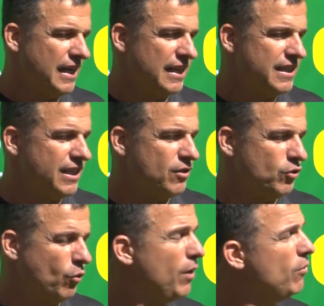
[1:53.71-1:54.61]
I think
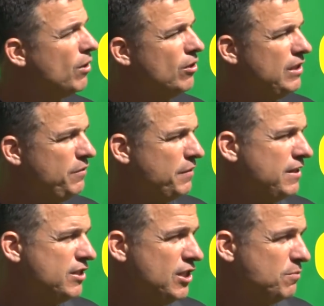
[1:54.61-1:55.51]
the way we run our
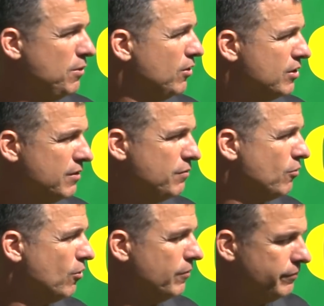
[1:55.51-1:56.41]
defense, he's built
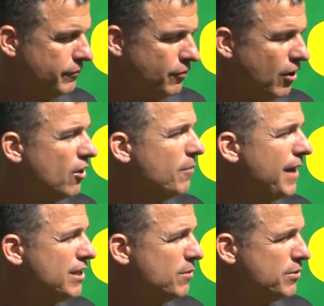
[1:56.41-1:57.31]
for all the
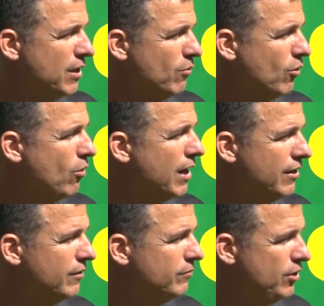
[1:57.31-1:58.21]
matchups that
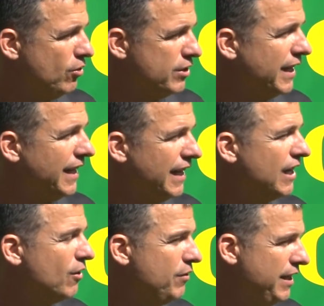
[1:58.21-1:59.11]
require, you know, taking
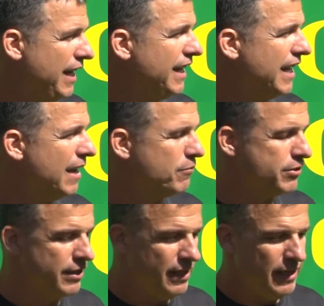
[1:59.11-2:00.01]
care of the A
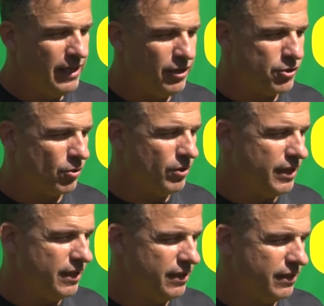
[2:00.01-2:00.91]
gaps. He's
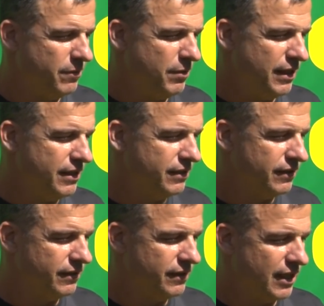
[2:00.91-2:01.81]
certainly a big,
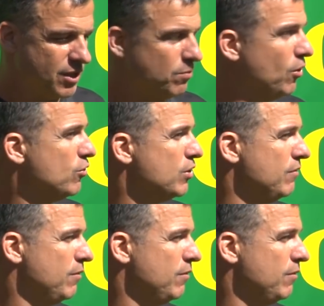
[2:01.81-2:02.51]
explosive,